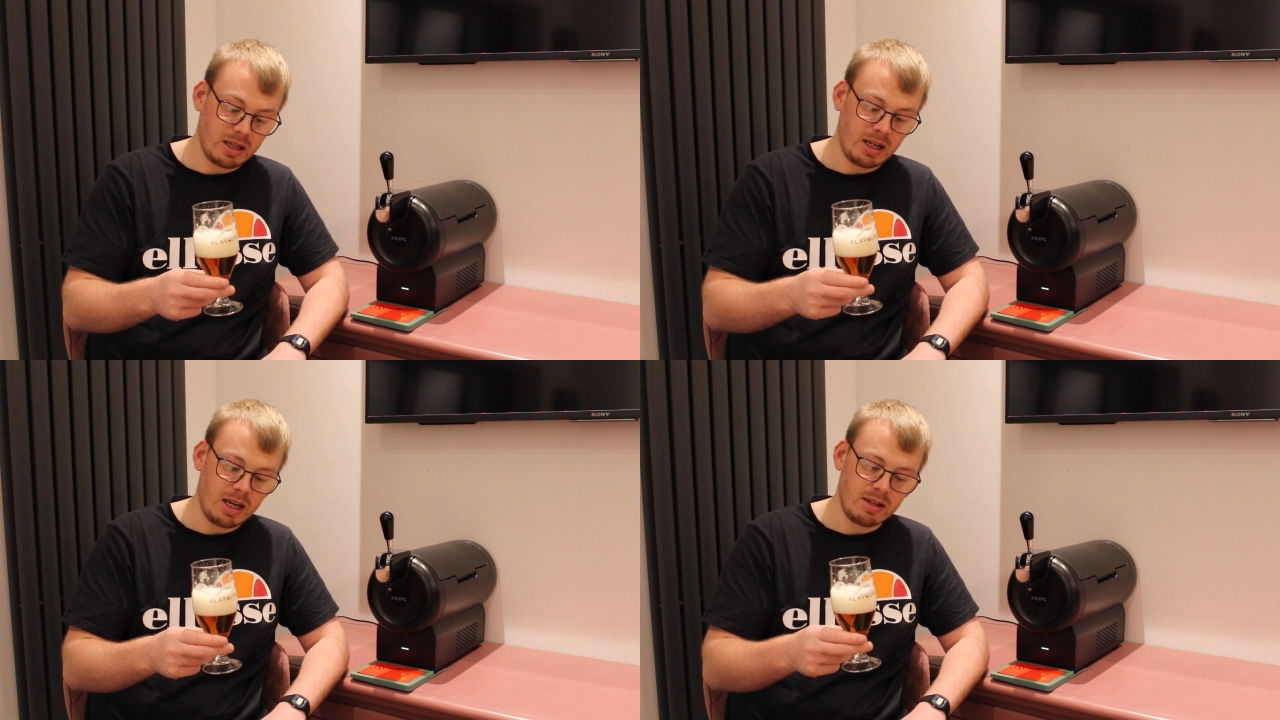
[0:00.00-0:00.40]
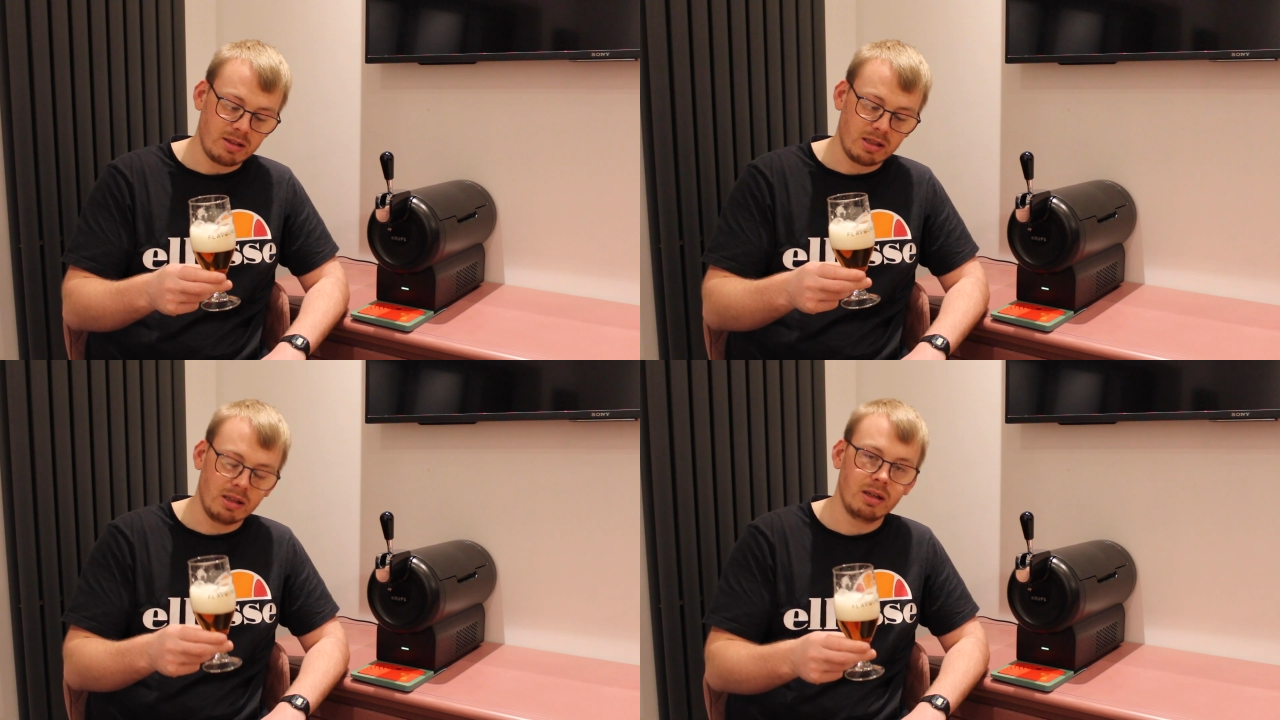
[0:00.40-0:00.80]
than it
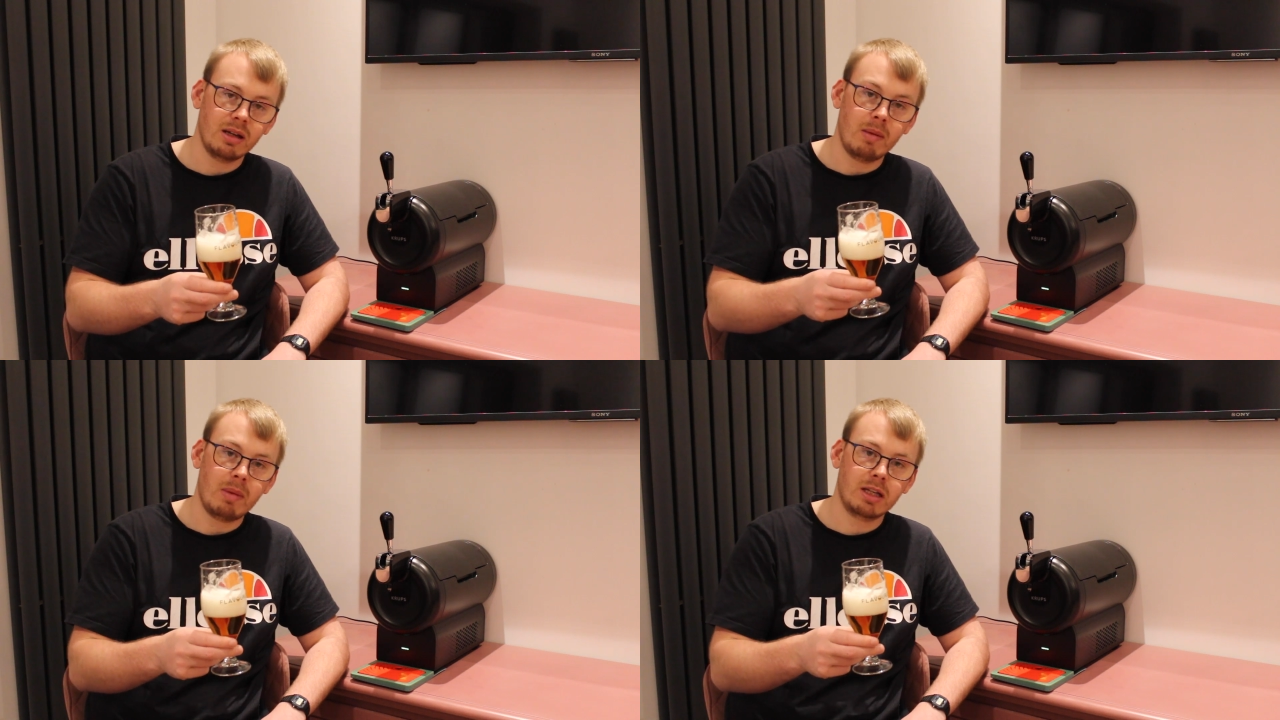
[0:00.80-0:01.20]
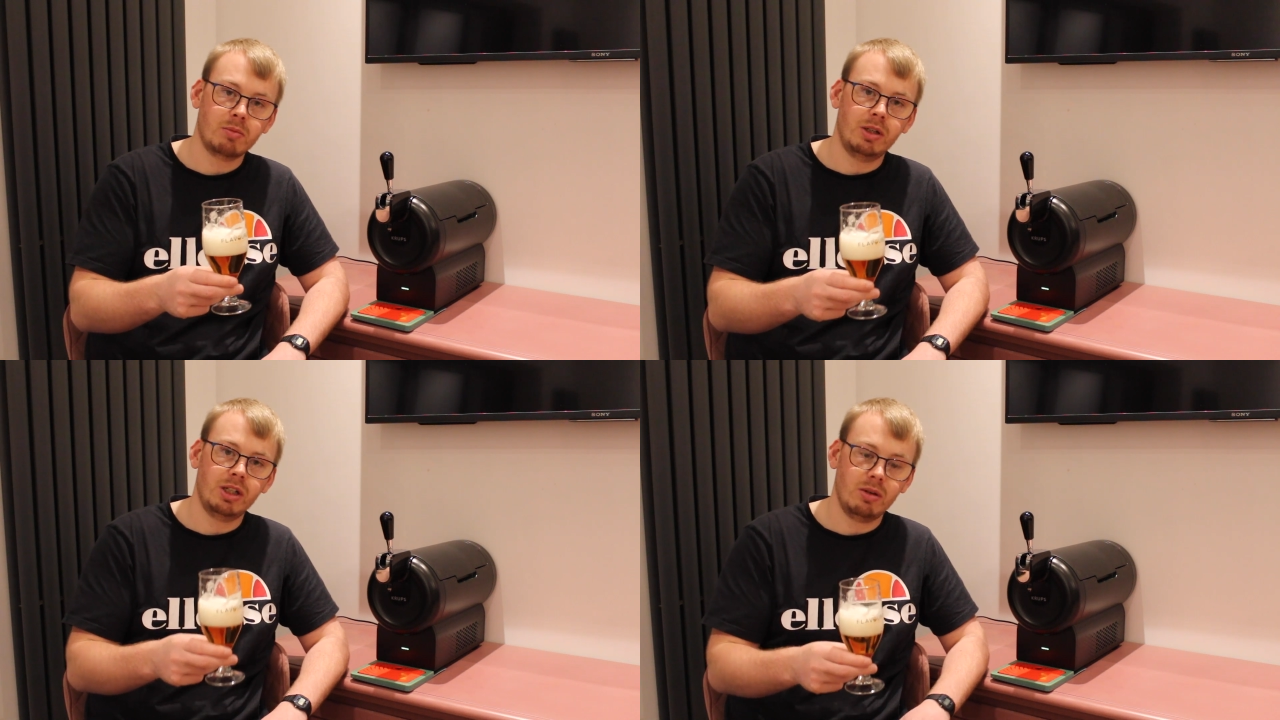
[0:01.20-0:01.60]
is a
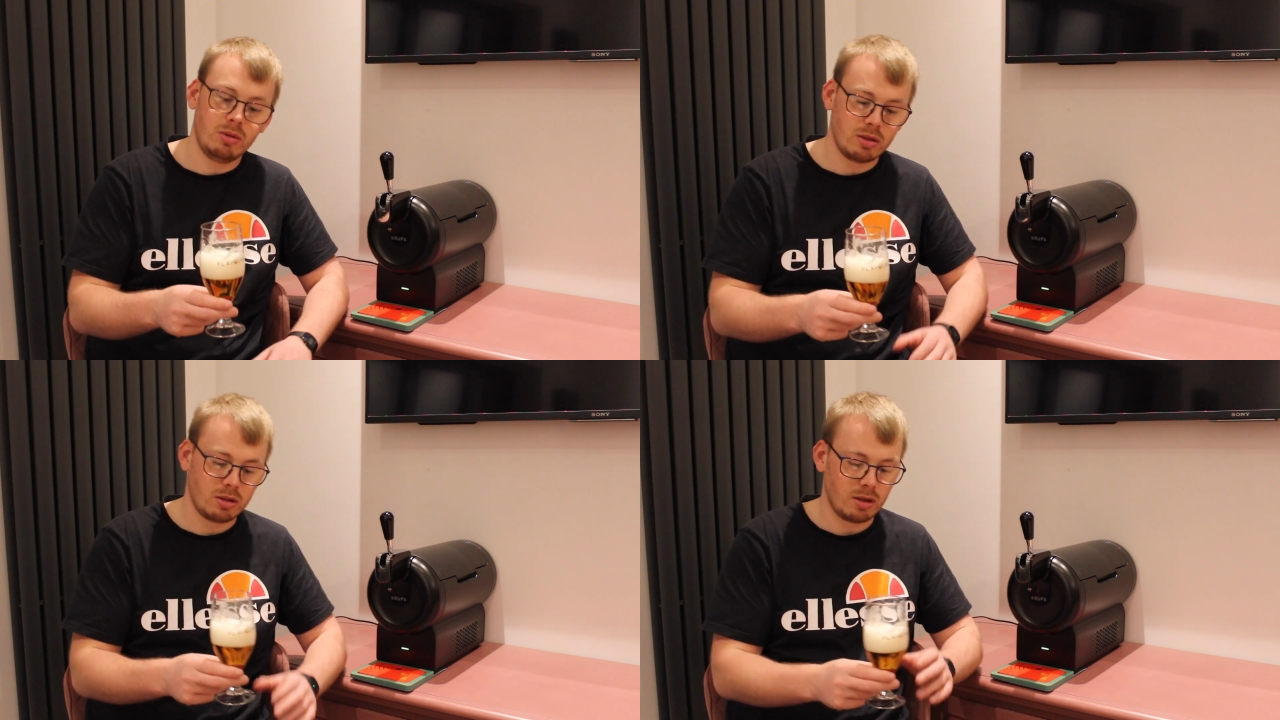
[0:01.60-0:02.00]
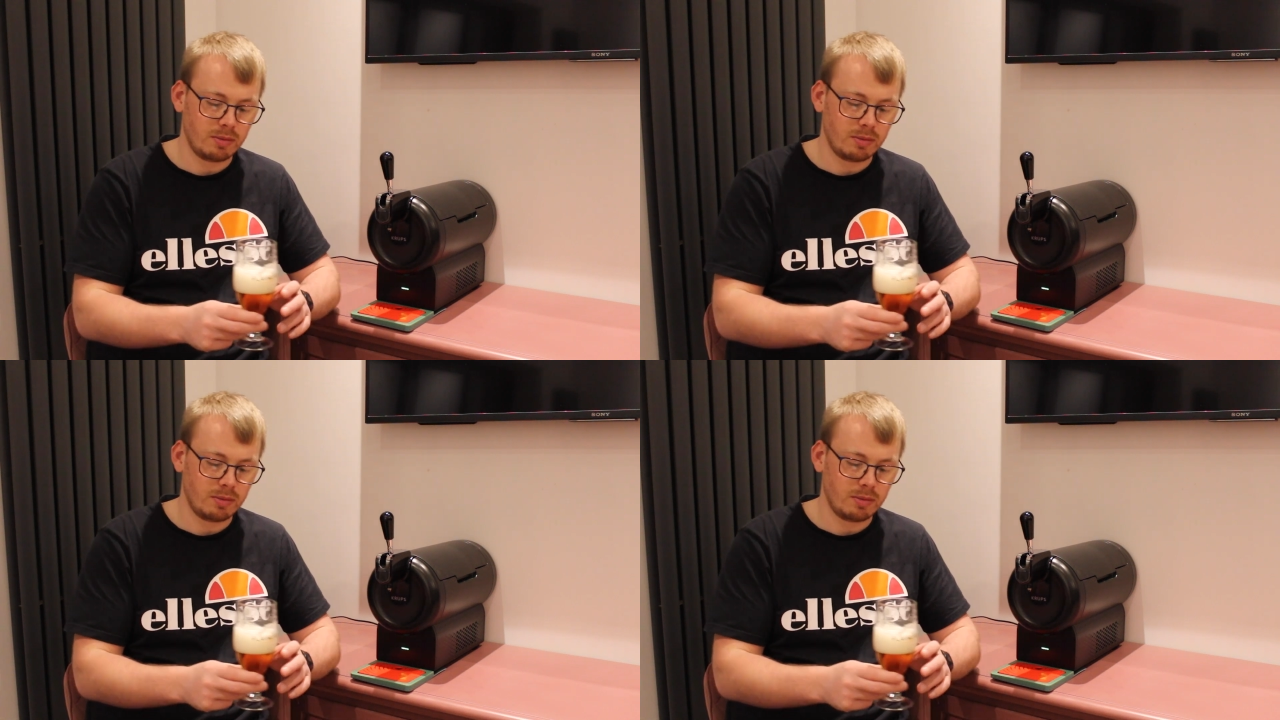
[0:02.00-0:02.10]
mass-produced